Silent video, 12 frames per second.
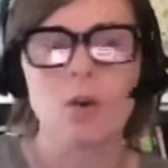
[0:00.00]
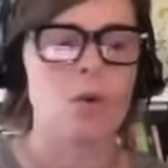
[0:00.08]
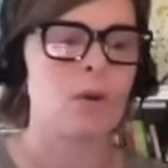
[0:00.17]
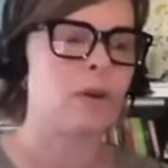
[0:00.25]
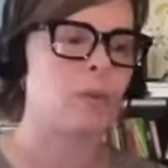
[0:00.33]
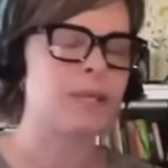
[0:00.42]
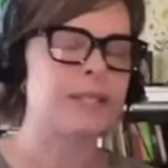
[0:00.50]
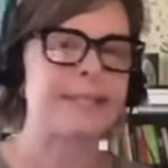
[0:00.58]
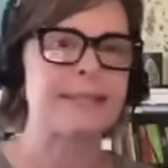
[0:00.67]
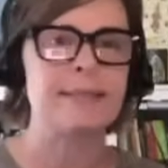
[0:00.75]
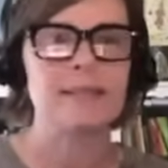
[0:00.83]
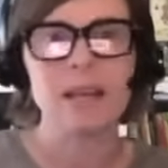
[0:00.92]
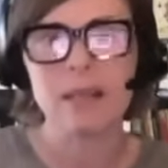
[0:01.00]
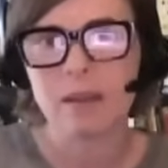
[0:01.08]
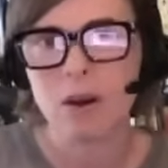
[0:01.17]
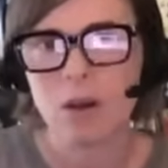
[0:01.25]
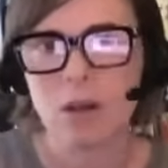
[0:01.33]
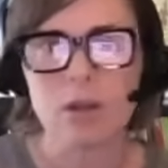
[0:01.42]
or it was a death
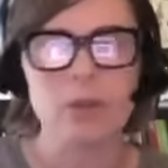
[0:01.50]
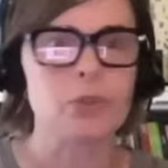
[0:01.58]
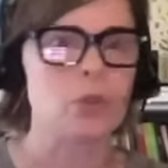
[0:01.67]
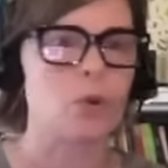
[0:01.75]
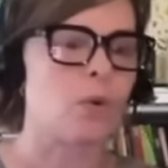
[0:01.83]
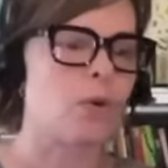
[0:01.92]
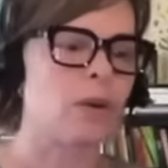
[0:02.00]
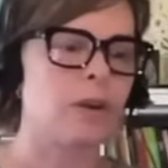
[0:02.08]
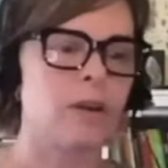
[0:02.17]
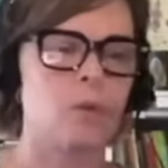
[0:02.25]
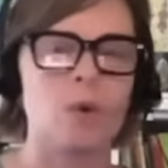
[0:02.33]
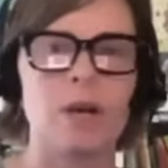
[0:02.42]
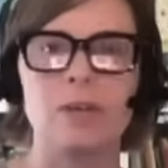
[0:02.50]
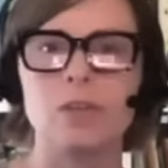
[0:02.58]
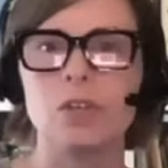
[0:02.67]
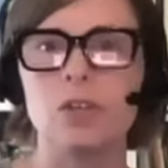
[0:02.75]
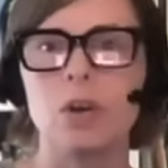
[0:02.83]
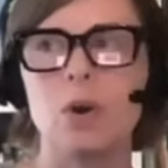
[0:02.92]
cult or it
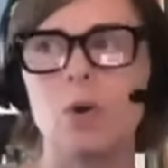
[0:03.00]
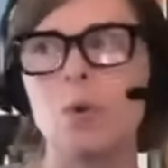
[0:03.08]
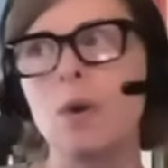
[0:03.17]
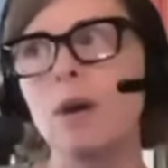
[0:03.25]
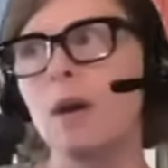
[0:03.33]
was, you know,